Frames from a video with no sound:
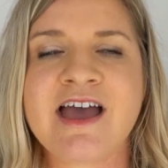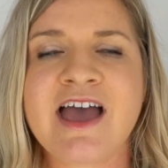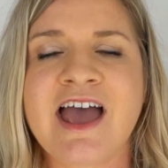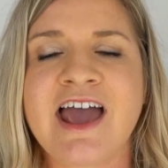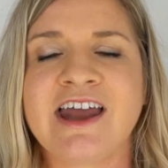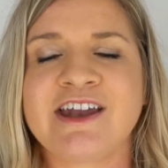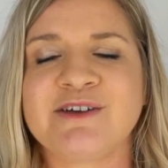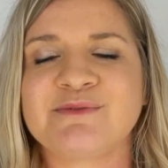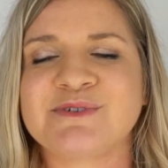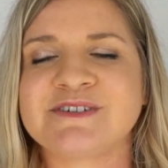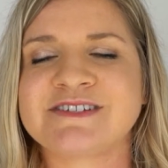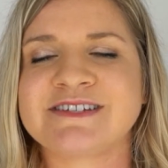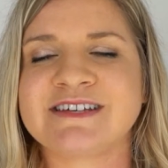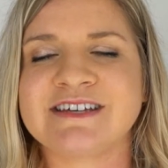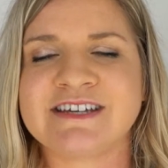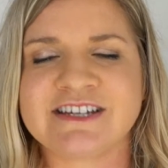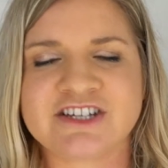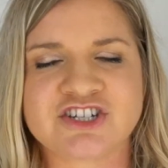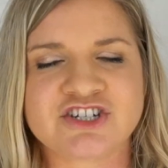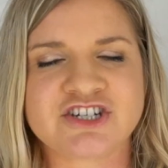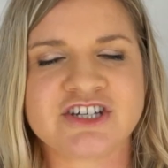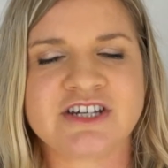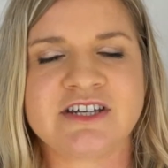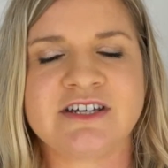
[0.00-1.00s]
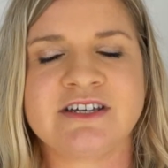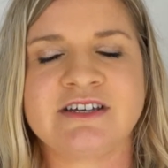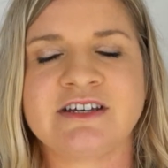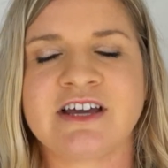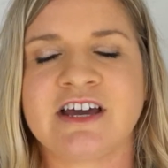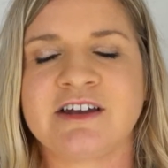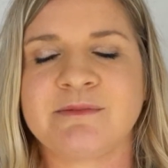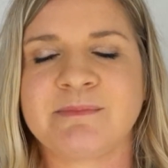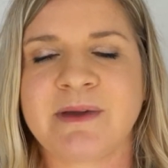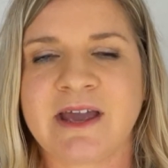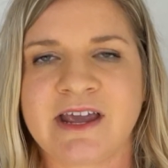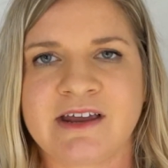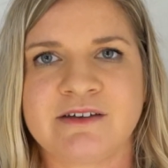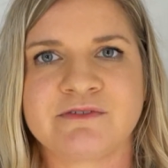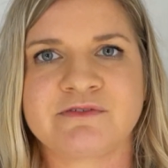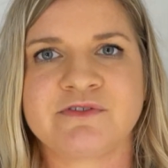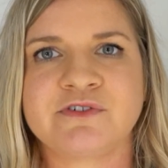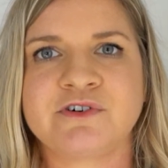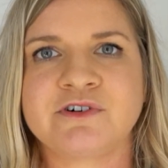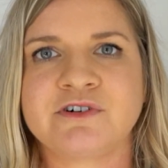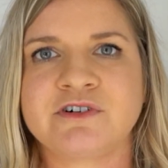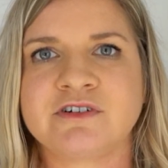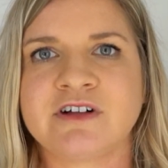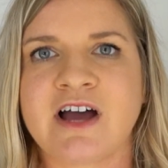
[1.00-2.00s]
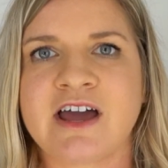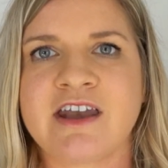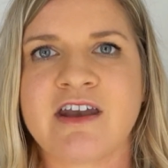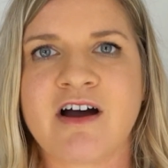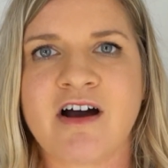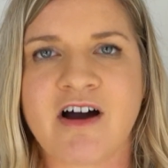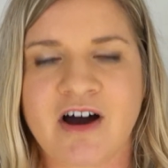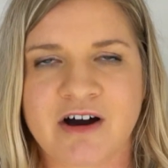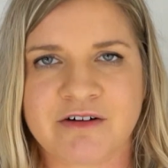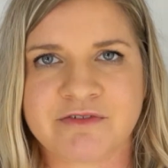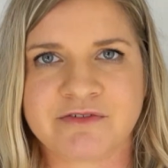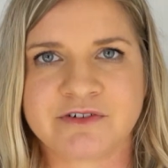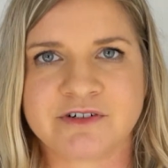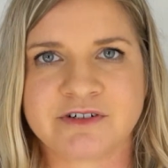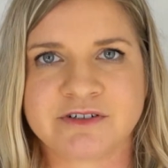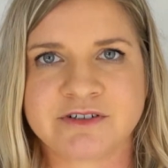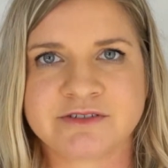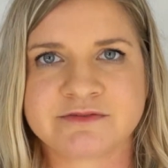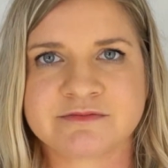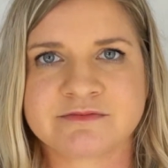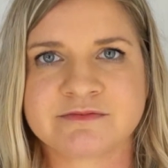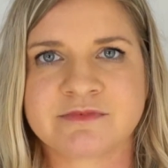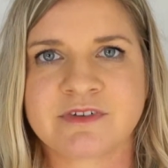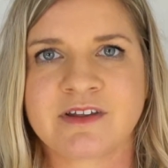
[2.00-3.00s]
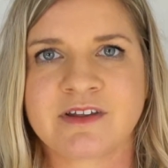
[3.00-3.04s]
and it was itchy and painful and awful.